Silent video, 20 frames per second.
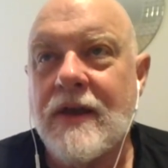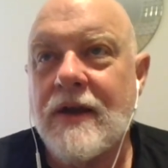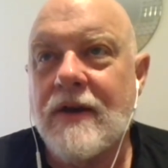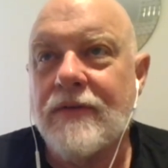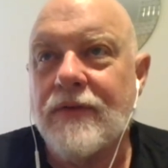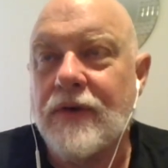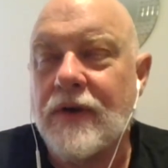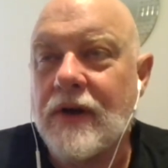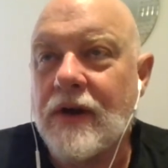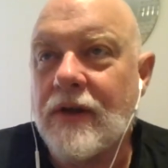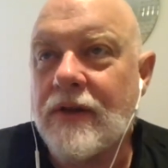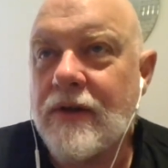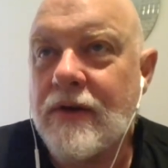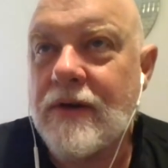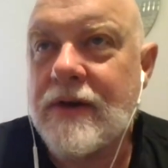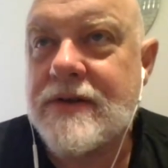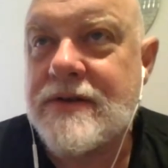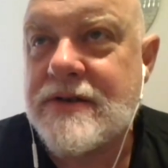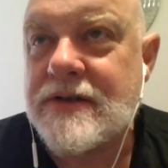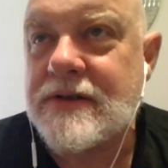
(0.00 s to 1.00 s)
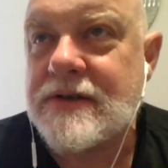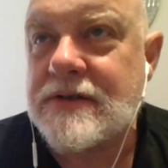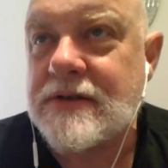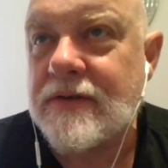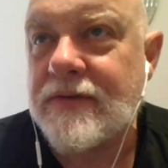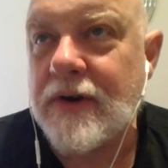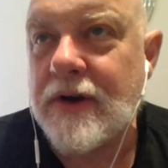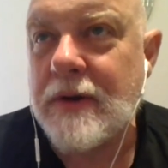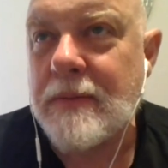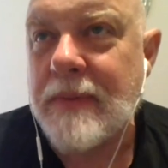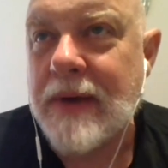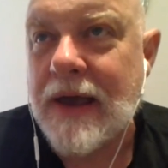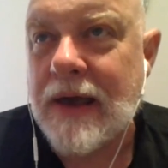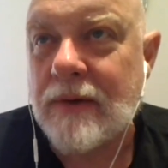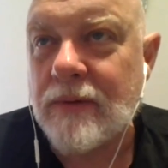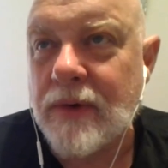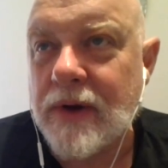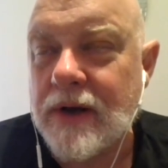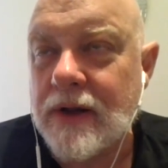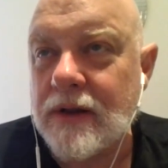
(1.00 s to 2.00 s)
For another, it's just a very
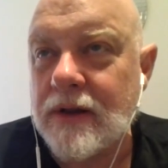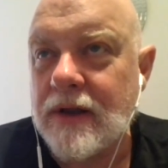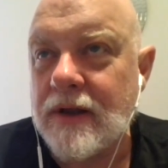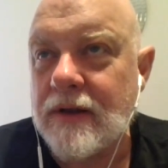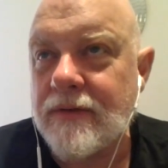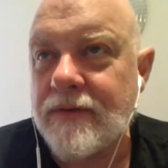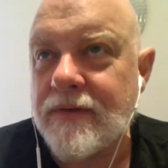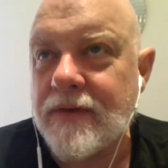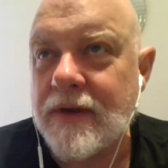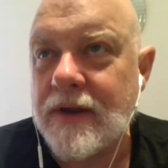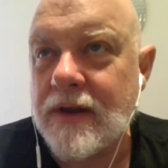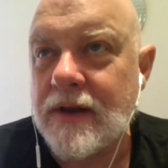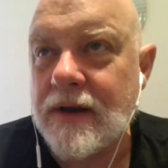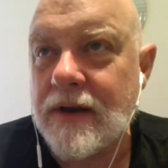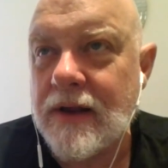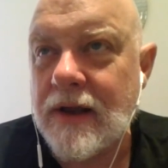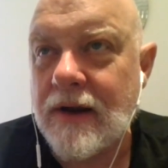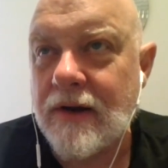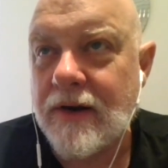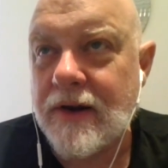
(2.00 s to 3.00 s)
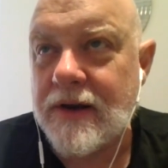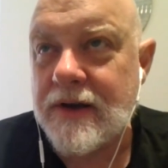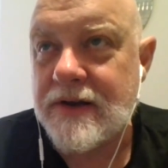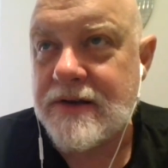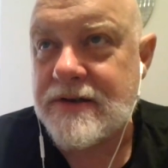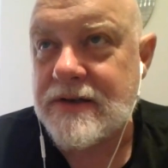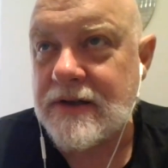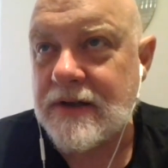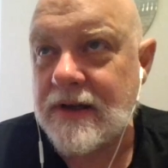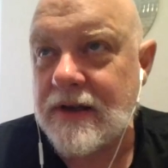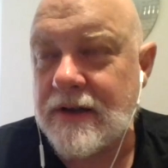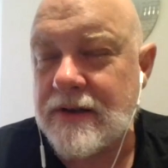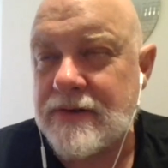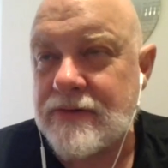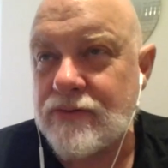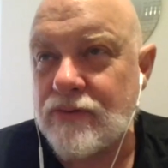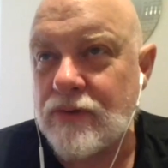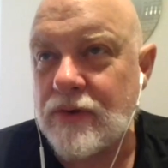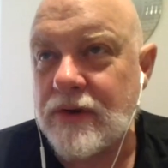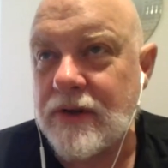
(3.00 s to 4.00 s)
bad way to live in air conditioning.
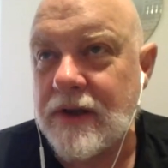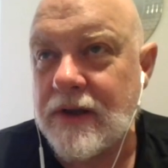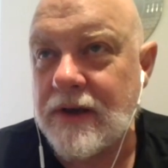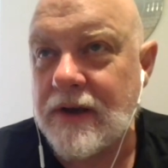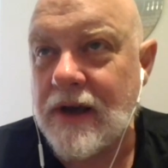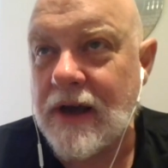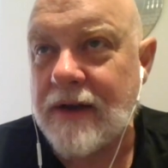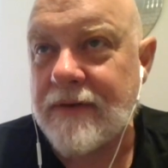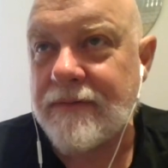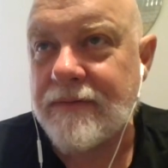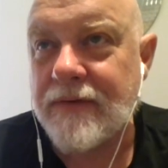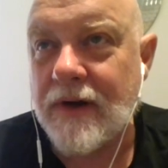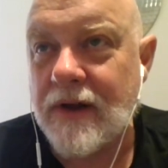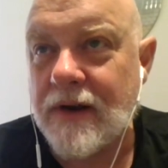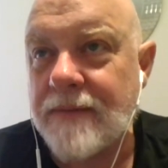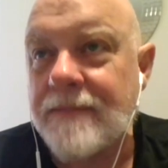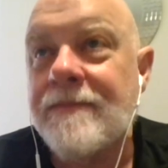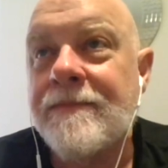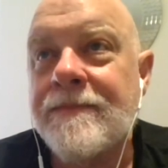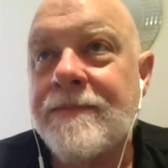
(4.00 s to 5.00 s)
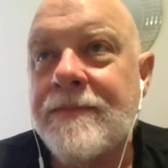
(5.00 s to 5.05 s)
It's really not fun.